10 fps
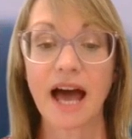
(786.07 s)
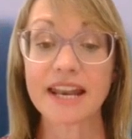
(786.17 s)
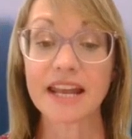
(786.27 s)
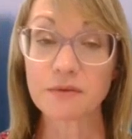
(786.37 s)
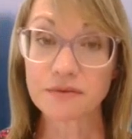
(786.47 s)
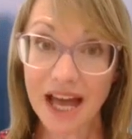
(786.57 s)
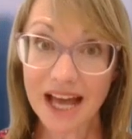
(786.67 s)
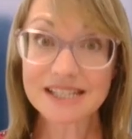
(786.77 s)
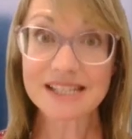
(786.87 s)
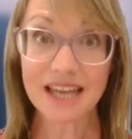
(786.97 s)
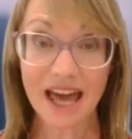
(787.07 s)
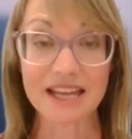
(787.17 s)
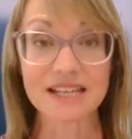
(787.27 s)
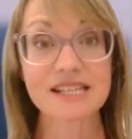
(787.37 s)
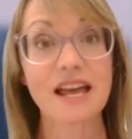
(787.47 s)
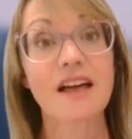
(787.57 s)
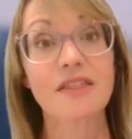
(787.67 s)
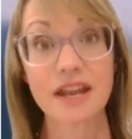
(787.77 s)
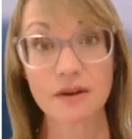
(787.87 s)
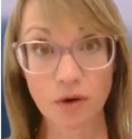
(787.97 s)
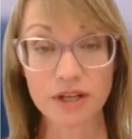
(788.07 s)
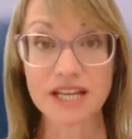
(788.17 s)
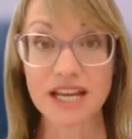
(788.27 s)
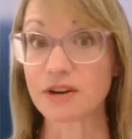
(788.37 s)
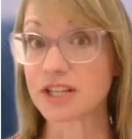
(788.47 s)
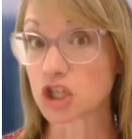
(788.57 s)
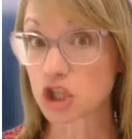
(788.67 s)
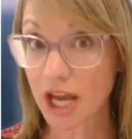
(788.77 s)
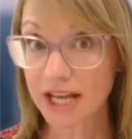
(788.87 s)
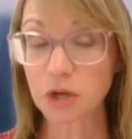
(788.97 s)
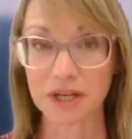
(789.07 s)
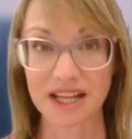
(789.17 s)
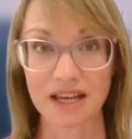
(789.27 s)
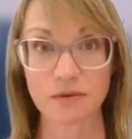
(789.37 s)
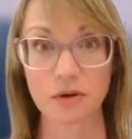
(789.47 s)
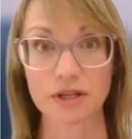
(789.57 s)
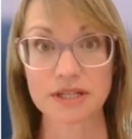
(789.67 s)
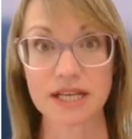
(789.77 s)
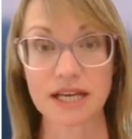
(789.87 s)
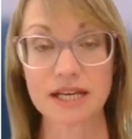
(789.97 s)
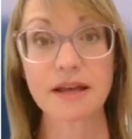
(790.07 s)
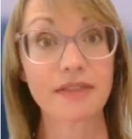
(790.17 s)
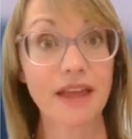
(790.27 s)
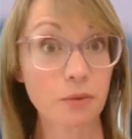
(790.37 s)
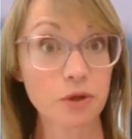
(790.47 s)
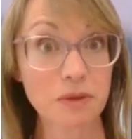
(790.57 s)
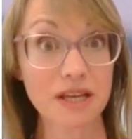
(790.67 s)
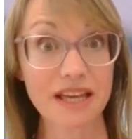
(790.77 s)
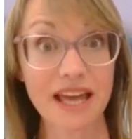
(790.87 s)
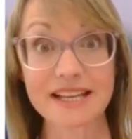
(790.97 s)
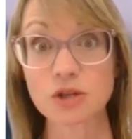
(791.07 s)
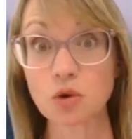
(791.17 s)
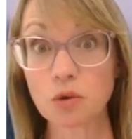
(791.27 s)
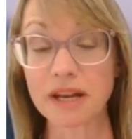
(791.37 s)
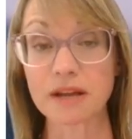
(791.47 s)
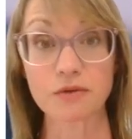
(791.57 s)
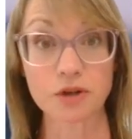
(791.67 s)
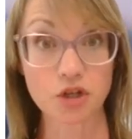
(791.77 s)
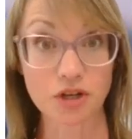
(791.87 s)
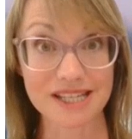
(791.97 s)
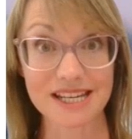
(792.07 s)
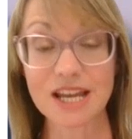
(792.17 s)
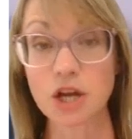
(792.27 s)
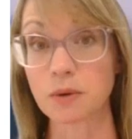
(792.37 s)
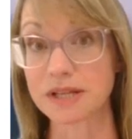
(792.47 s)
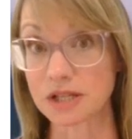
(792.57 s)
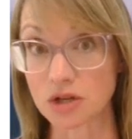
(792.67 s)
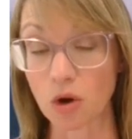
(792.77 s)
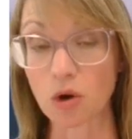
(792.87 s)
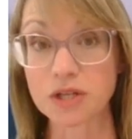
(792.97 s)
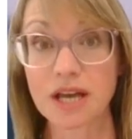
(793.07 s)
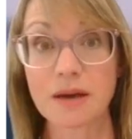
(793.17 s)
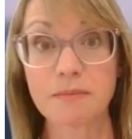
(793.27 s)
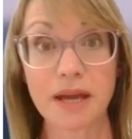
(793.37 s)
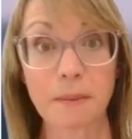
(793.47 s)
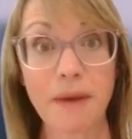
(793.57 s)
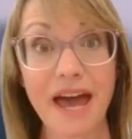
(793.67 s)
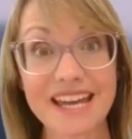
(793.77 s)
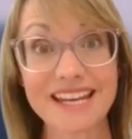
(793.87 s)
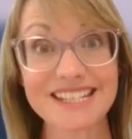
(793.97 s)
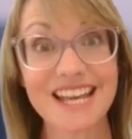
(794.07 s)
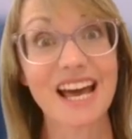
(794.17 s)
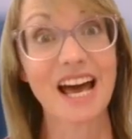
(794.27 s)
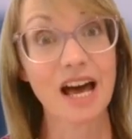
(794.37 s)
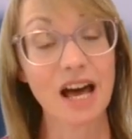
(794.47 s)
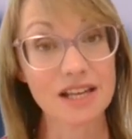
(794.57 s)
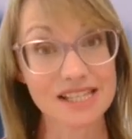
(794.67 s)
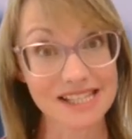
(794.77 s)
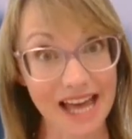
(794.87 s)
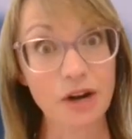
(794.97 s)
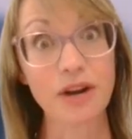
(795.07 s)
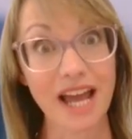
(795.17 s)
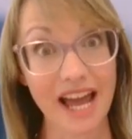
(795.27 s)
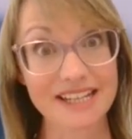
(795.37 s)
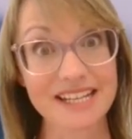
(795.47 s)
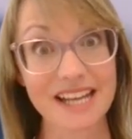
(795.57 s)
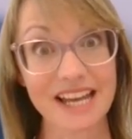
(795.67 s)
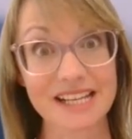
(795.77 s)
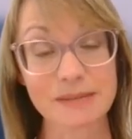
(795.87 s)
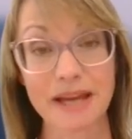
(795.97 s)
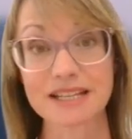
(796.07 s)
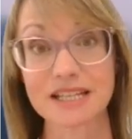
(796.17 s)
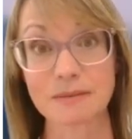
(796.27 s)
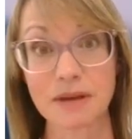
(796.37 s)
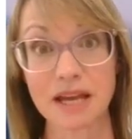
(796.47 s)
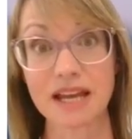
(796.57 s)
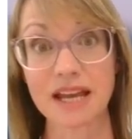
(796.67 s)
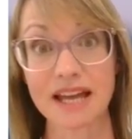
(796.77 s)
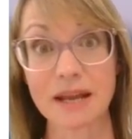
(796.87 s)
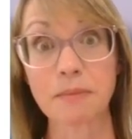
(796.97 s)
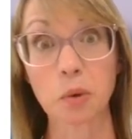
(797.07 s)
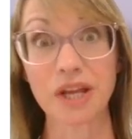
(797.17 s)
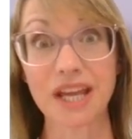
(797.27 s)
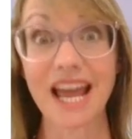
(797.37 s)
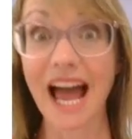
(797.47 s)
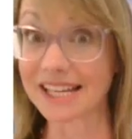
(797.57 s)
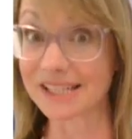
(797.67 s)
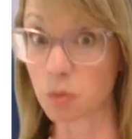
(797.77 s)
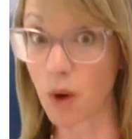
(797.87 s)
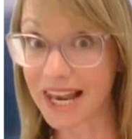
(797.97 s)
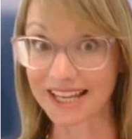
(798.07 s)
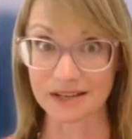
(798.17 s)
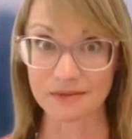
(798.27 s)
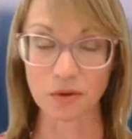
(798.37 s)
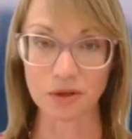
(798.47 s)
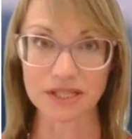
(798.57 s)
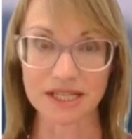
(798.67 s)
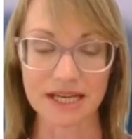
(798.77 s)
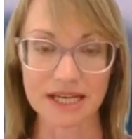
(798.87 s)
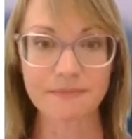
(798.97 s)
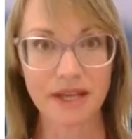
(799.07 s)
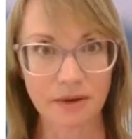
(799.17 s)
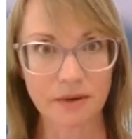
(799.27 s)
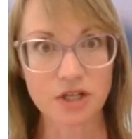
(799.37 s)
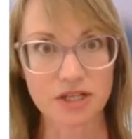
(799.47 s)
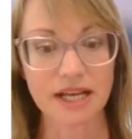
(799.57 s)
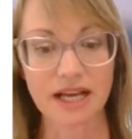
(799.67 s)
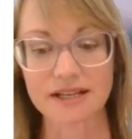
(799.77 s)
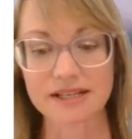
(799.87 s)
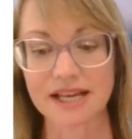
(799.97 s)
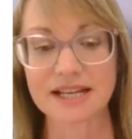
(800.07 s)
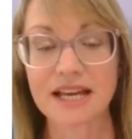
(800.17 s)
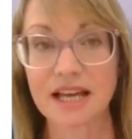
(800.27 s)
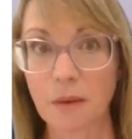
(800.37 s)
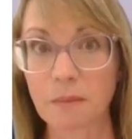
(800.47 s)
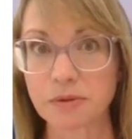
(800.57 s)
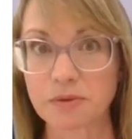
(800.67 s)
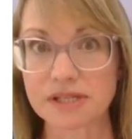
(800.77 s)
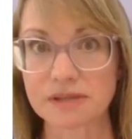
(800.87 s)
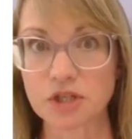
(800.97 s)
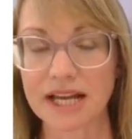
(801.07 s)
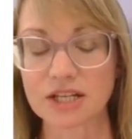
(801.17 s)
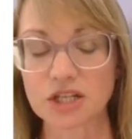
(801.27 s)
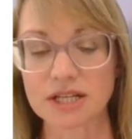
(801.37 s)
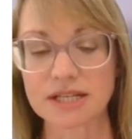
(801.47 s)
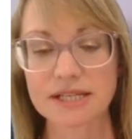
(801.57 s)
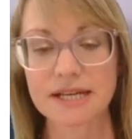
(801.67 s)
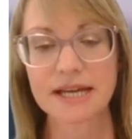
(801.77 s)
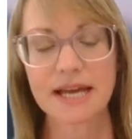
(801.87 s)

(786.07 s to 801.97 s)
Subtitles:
And if that's the case, then a volunteer is genuinely a volunteer, and that would be the case normally for a trustee who is not being paid a salary and expected to be an employee as well as a volunteer, which Nicola said comes with some challenges.